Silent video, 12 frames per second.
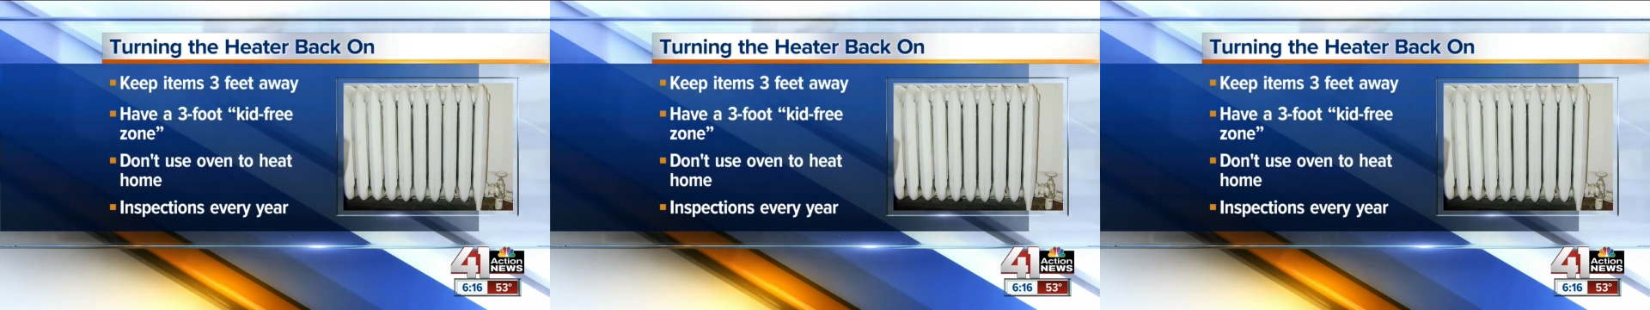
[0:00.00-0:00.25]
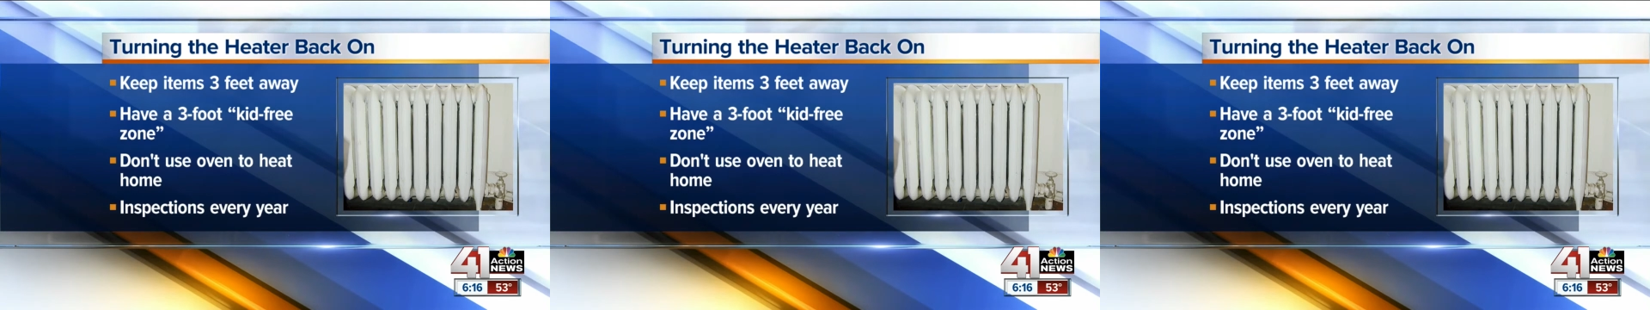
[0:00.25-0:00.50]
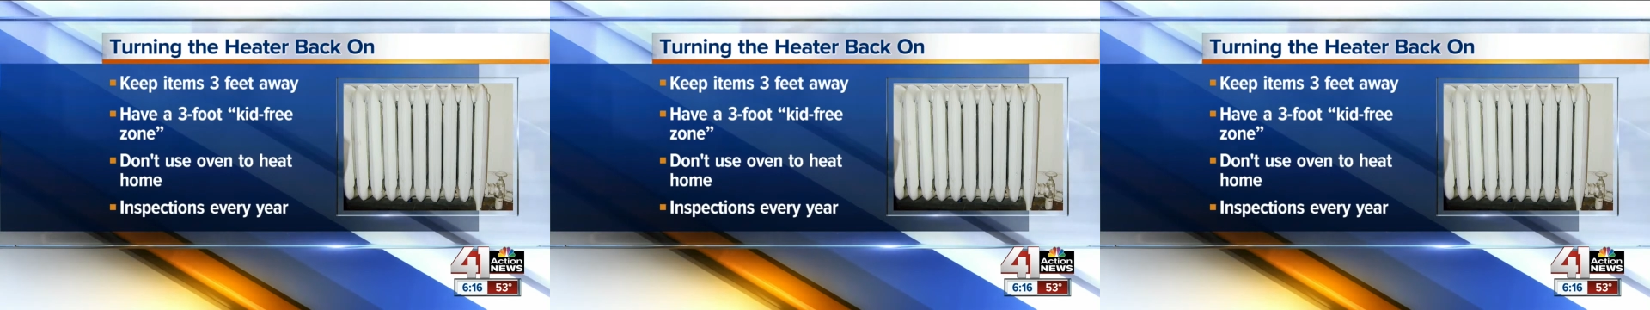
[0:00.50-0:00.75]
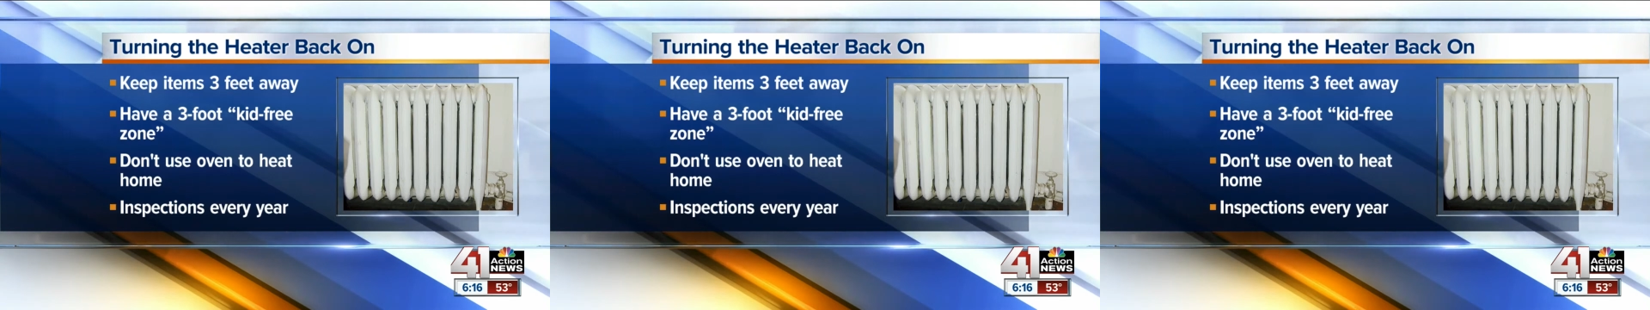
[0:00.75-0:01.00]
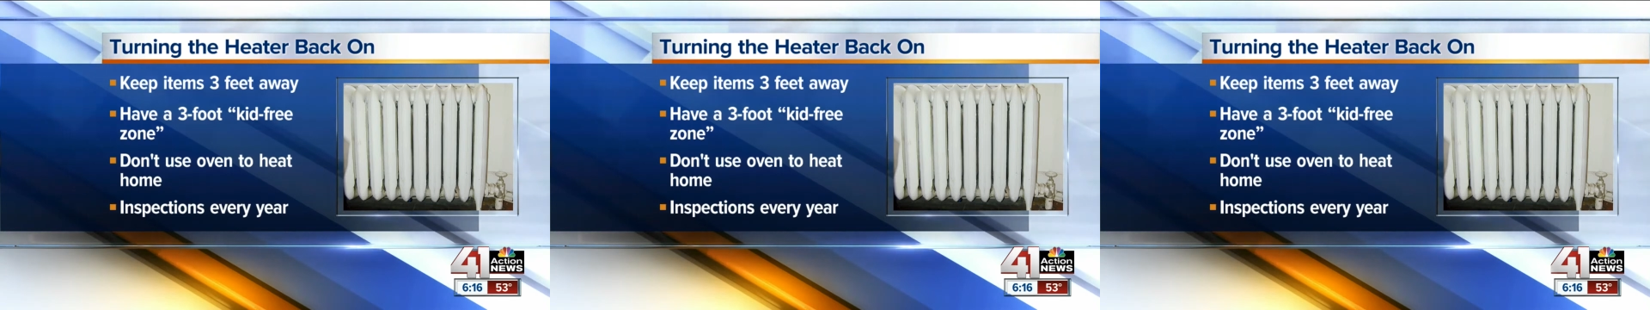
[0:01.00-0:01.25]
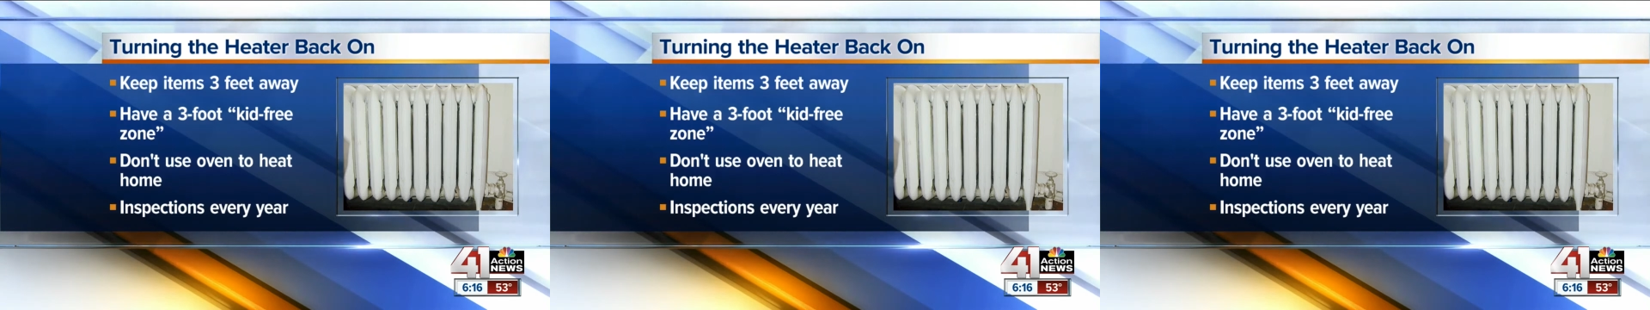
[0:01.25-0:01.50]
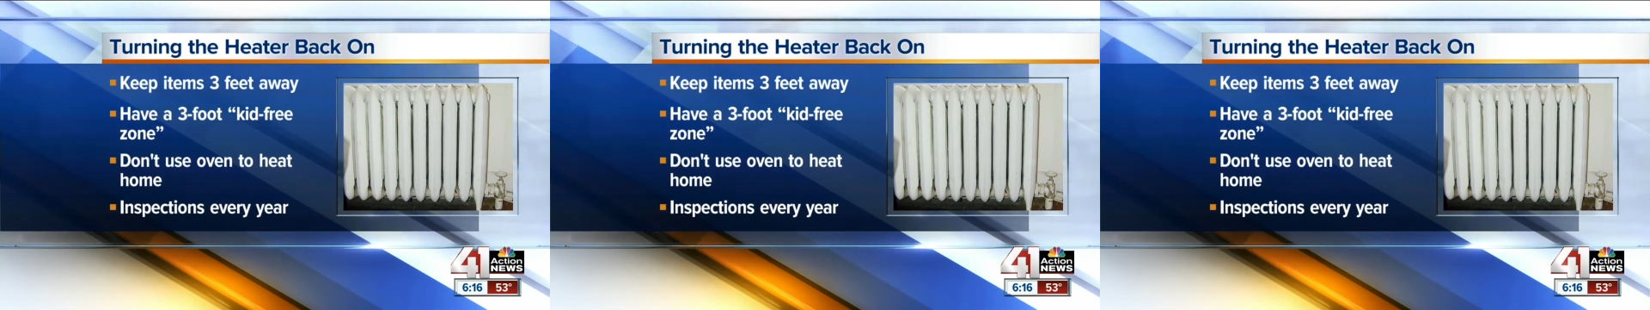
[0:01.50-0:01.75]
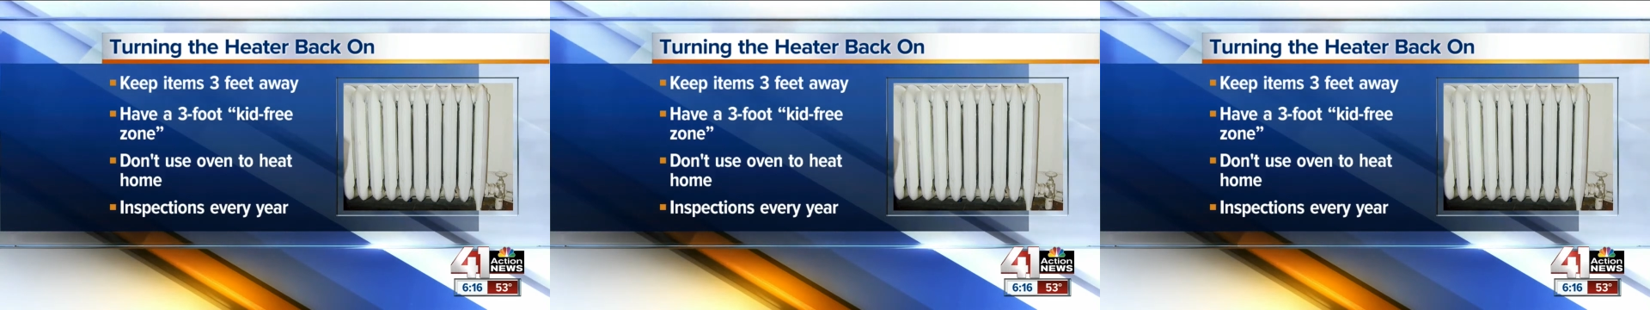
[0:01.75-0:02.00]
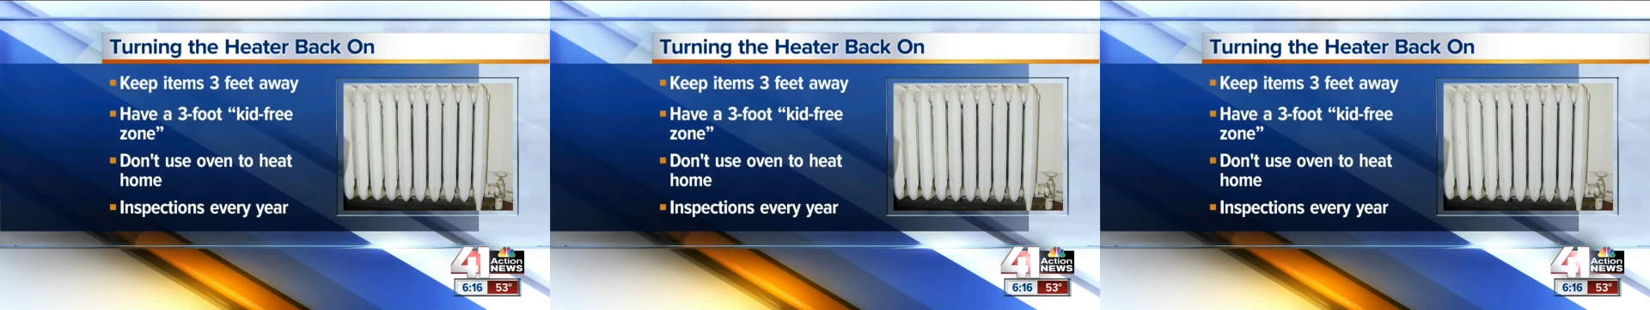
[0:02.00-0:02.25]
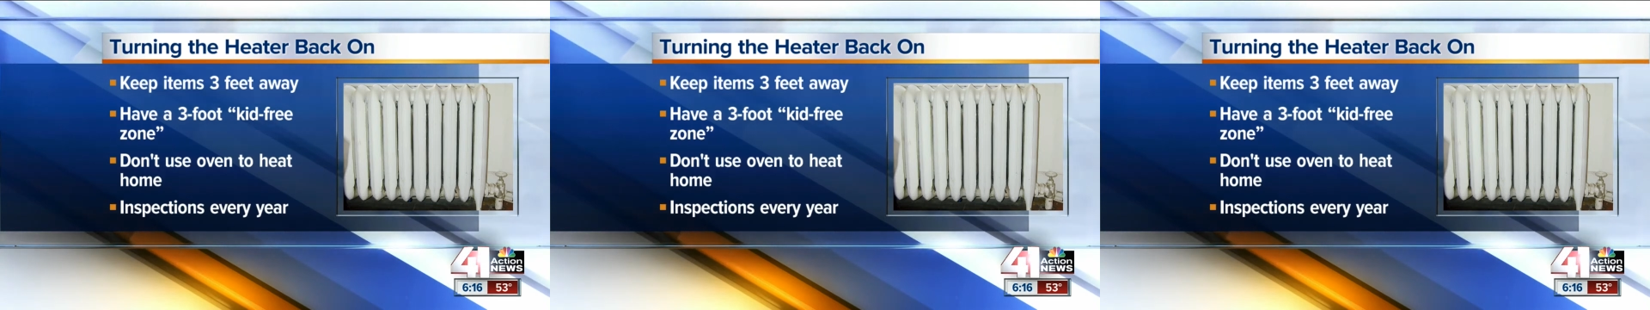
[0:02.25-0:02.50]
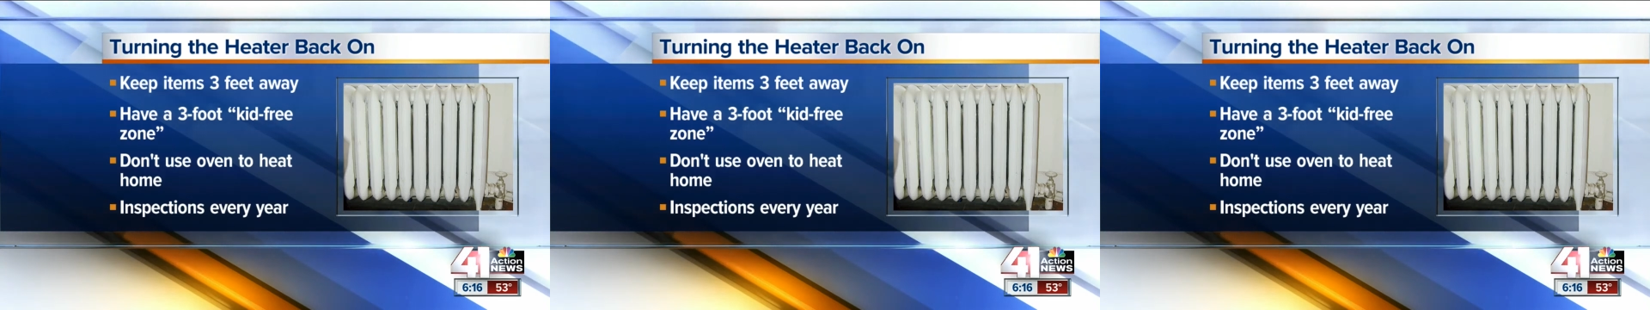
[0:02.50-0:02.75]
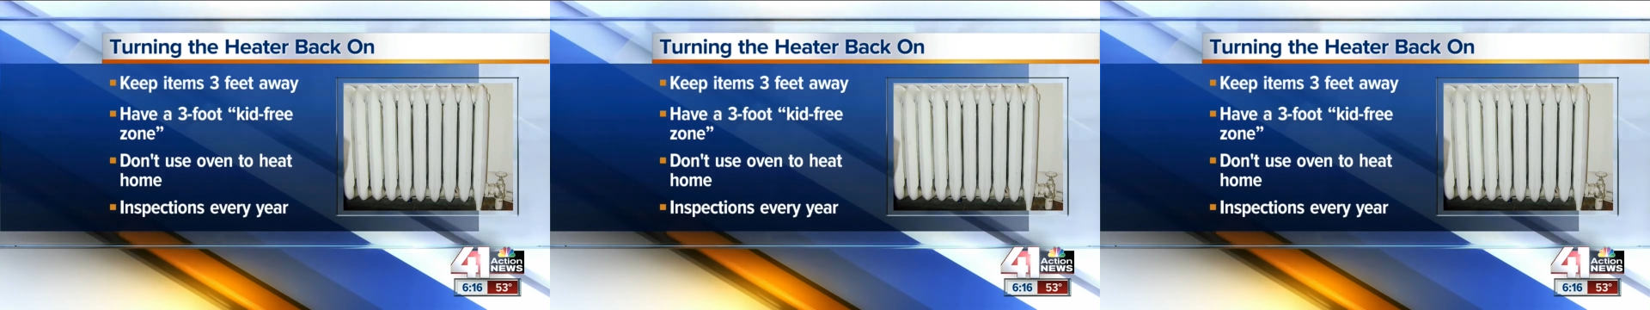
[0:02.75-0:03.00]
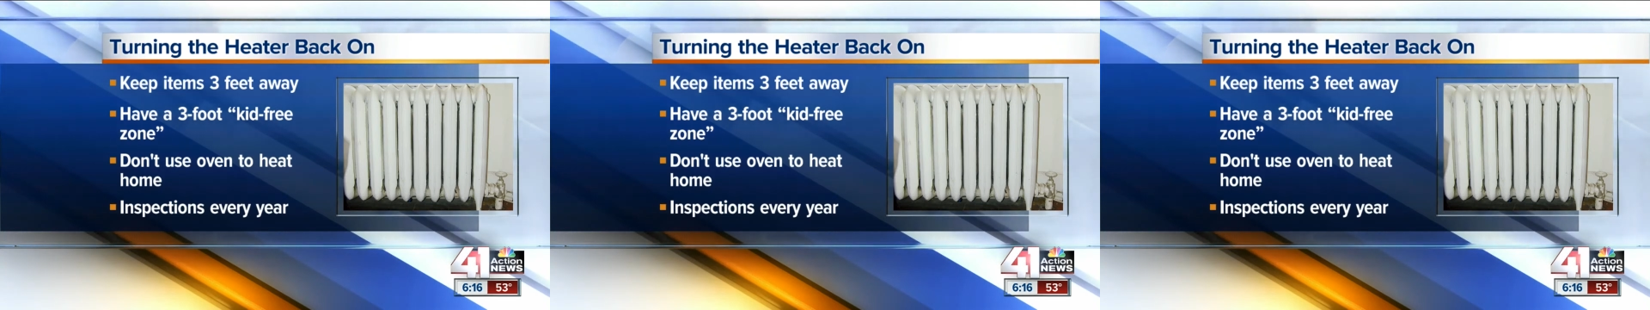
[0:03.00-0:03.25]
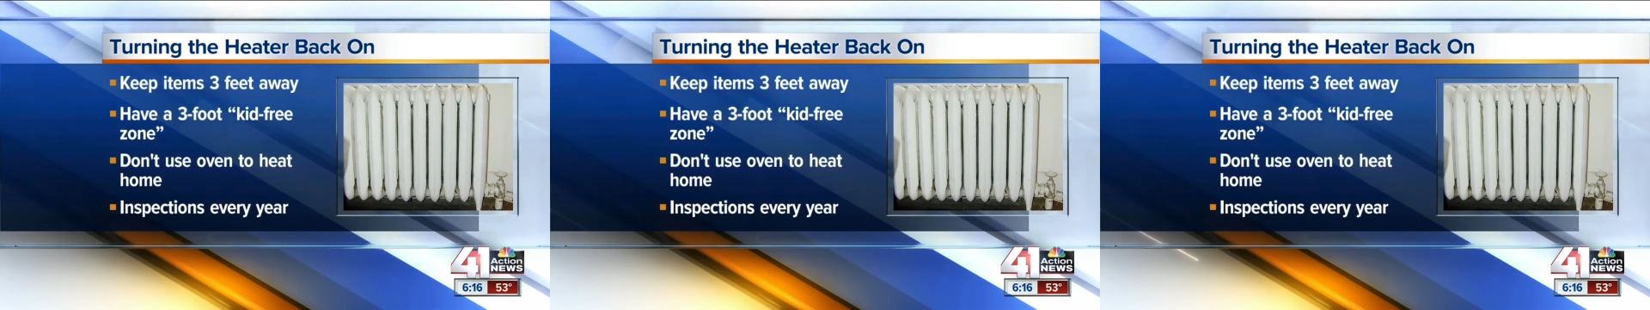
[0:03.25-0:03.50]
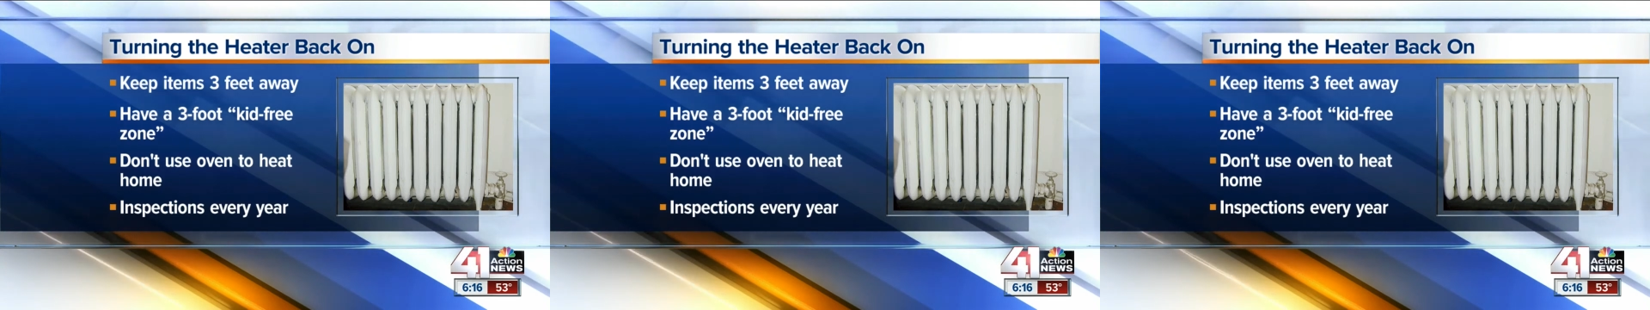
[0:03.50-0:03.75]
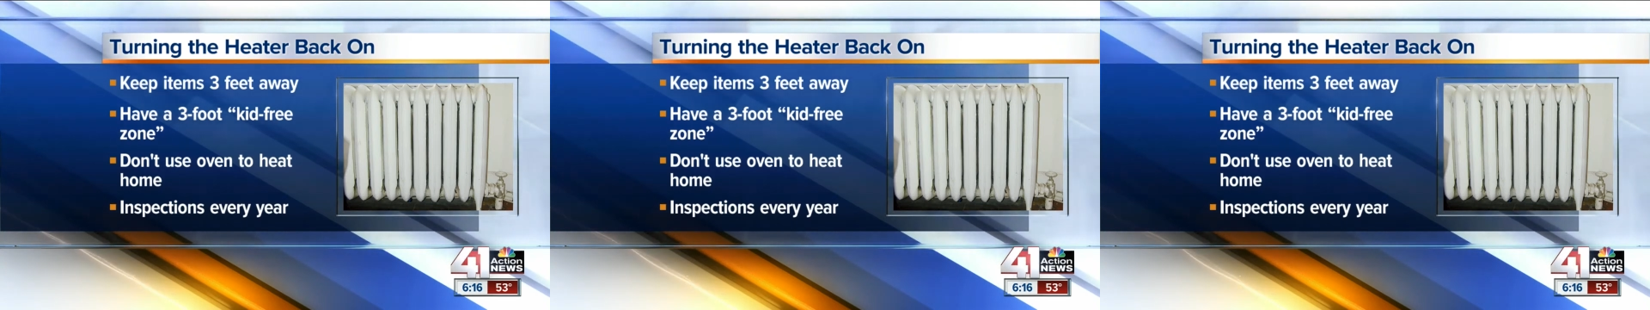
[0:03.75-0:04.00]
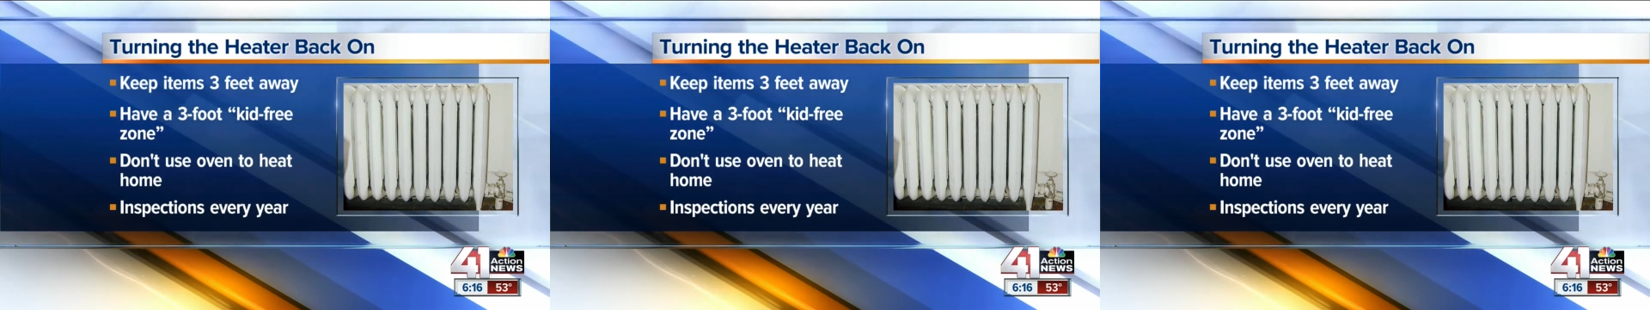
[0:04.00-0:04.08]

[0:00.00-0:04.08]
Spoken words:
[unreadable: no face in view]